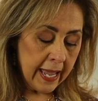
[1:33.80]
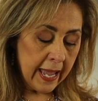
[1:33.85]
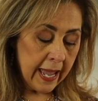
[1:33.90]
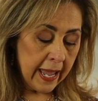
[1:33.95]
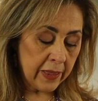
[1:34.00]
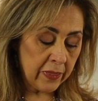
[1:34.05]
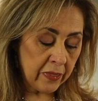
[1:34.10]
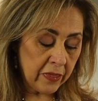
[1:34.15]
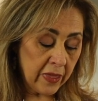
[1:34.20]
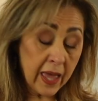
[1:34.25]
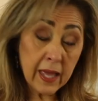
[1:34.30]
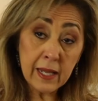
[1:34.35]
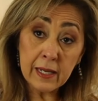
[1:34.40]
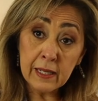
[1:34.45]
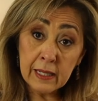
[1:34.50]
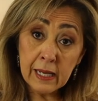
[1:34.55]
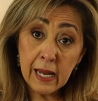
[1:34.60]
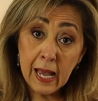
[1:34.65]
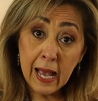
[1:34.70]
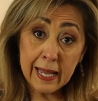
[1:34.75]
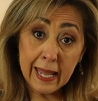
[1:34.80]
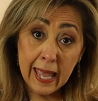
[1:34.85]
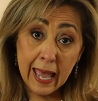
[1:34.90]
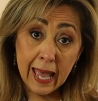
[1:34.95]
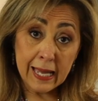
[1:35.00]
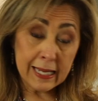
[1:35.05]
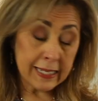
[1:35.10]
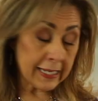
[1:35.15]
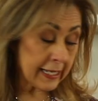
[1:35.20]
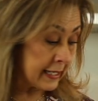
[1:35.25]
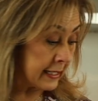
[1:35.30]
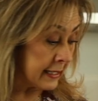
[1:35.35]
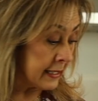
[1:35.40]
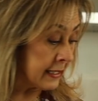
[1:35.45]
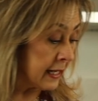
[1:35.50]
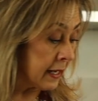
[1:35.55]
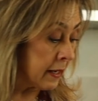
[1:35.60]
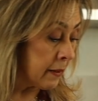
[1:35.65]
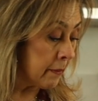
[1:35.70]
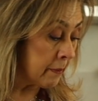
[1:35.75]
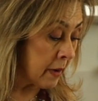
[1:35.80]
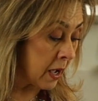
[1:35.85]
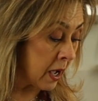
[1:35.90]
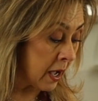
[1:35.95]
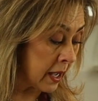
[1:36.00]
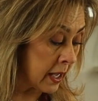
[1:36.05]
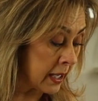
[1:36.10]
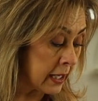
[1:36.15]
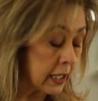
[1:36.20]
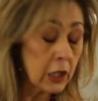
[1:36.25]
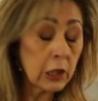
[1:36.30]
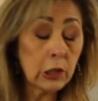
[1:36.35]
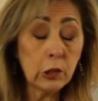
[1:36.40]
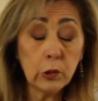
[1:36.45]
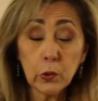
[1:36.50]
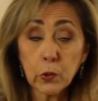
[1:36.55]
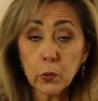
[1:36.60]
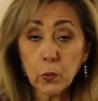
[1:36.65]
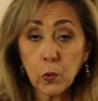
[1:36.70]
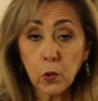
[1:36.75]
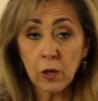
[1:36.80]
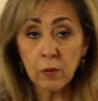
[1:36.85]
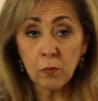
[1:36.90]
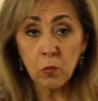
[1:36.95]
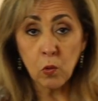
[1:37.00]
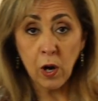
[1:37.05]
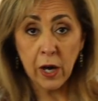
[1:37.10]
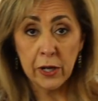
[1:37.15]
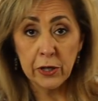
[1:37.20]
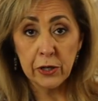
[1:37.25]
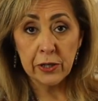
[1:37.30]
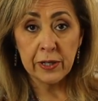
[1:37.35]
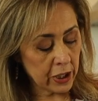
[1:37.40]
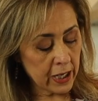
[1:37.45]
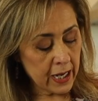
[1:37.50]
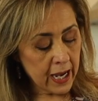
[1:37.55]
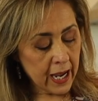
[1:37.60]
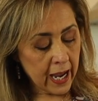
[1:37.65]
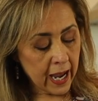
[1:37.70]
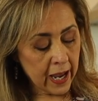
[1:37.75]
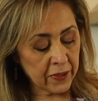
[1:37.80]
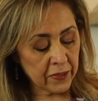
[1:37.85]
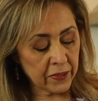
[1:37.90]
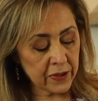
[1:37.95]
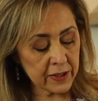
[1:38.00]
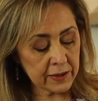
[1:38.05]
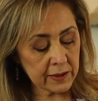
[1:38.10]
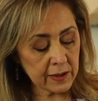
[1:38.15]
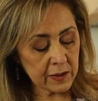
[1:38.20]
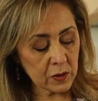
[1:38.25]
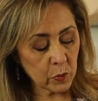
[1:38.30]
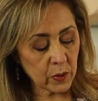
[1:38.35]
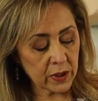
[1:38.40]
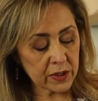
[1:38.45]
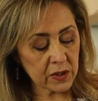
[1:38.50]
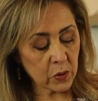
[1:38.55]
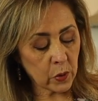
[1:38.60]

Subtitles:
and then I add in my lukewarm water. And this is what's